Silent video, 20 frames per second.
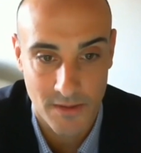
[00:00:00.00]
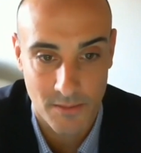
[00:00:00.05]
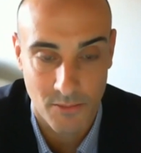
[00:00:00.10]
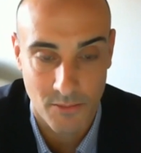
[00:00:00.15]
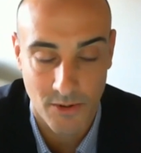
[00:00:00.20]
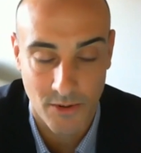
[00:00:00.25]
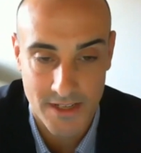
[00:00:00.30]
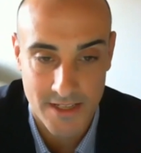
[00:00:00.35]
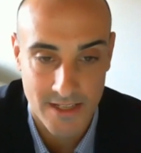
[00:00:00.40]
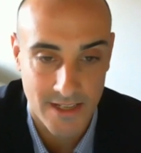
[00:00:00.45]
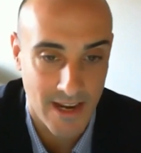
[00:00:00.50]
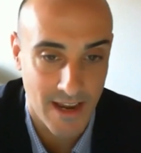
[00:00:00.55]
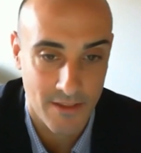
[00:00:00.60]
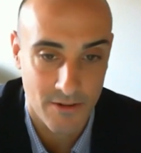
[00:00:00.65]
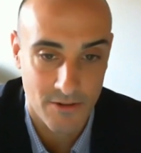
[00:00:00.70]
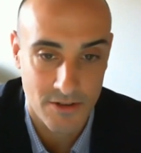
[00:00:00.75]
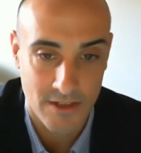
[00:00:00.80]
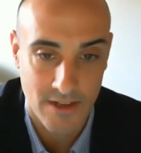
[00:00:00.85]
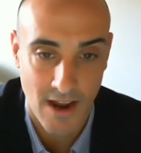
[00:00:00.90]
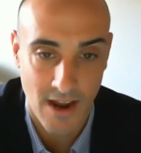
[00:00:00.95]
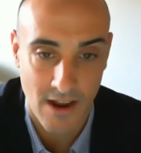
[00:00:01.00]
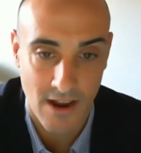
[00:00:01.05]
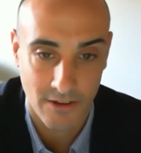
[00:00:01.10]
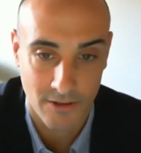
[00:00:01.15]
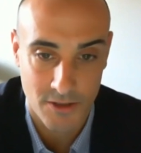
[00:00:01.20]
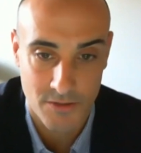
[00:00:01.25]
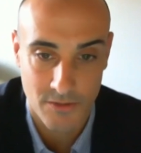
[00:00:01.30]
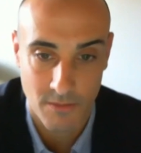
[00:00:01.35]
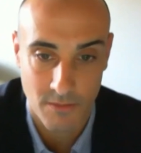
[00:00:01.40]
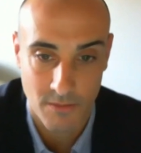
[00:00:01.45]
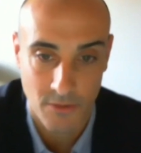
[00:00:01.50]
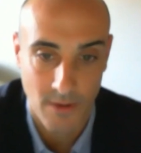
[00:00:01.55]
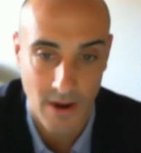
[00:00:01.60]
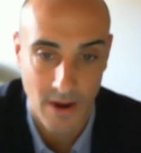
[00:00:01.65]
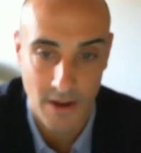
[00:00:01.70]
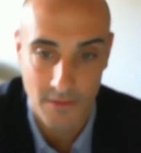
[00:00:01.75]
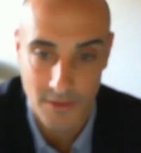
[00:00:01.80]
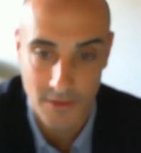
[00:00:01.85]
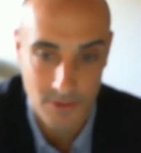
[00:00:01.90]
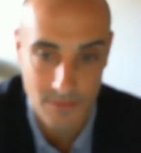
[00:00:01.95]
that brings together scholars from
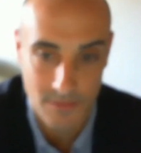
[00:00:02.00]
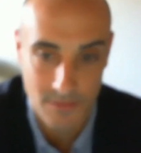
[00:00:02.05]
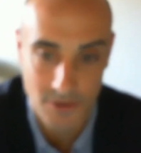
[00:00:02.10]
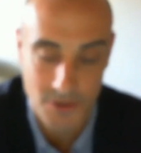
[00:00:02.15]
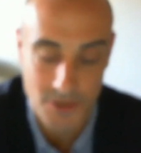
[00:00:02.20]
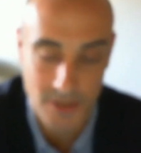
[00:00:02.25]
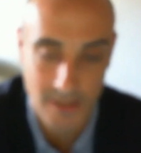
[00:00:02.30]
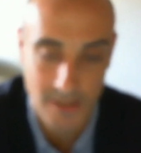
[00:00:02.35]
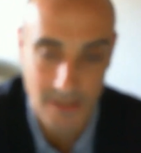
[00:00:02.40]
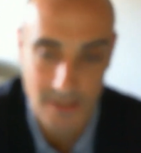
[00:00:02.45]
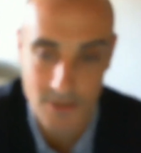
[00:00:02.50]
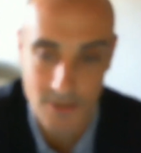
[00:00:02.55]
throughout the university